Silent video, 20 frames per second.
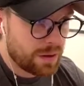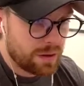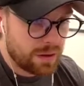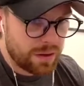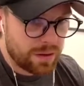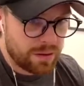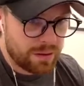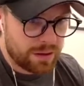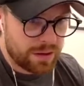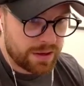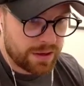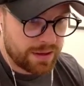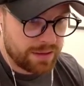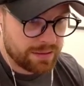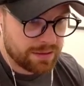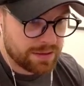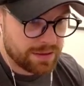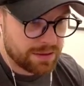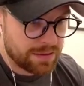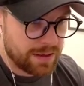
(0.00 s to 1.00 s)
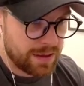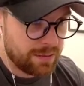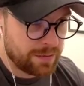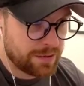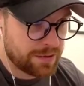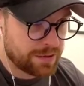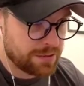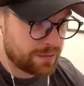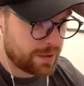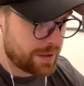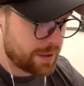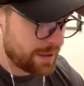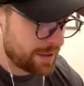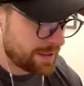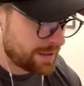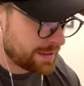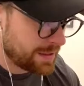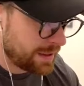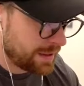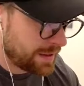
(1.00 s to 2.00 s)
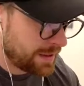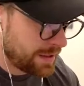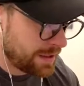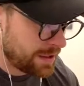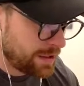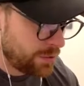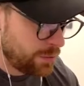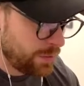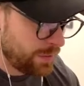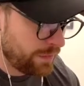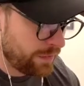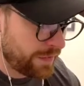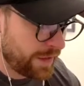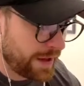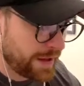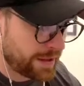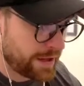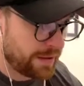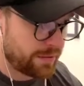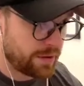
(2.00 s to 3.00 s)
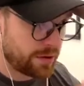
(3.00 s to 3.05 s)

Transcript: Okay, so now I just realized that they do in fact have an